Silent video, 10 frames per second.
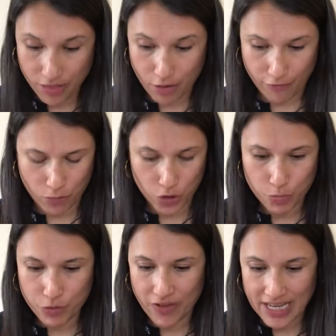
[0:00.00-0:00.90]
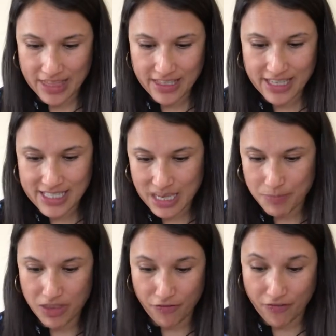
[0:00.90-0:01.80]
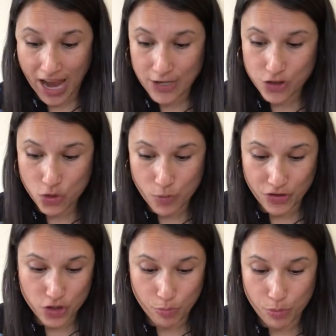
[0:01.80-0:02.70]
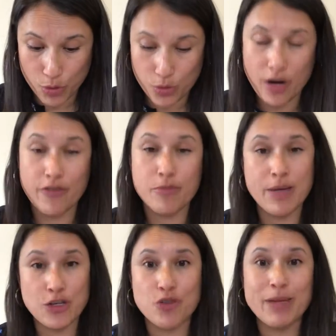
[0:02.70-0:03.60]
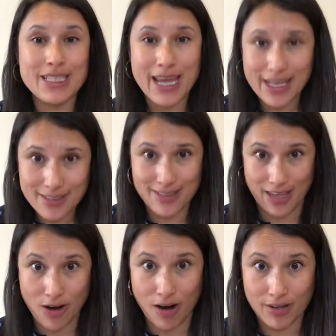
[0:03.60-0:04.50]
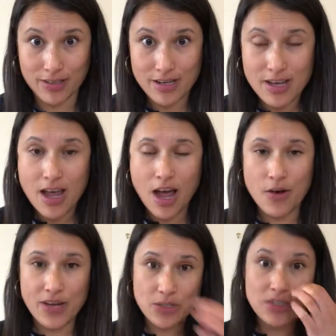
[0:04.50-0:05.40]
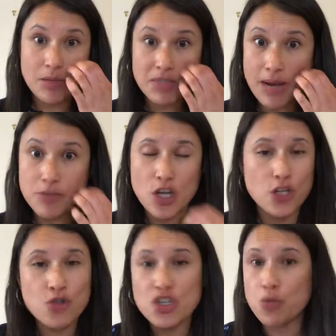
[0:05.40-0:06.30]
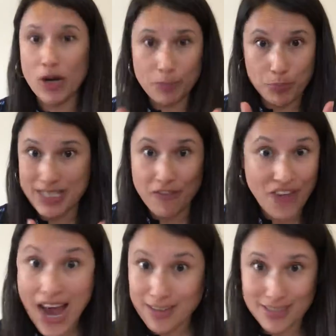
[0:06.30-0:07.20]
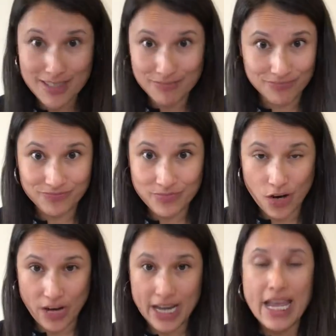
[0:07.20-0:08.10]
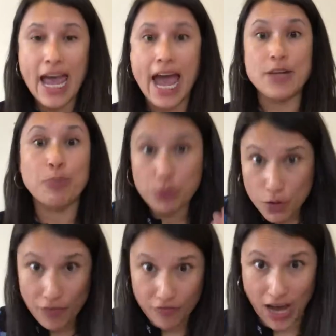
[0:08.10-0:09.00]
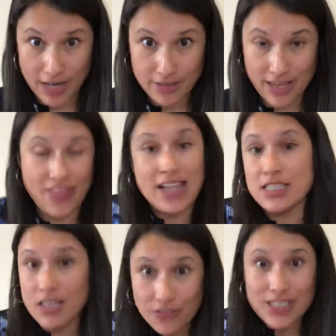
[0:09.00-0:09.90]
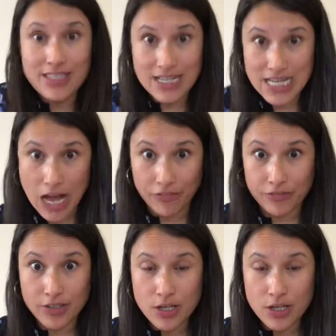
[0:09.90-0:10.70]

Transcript: therefore, to prove anything except that the facts are what the supporter of a measure maintains they are. Okay, so sometimes you just want to present facts, okay, and proof of facts, and that's convincing enough,